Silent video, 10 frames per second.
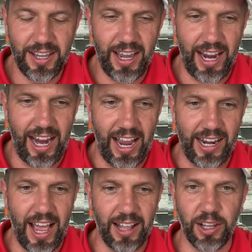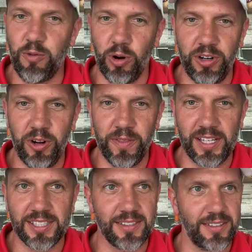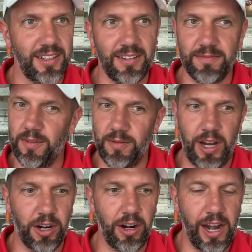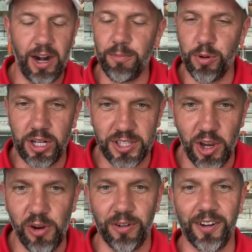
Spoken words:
And look forward to doing this here pretty soon.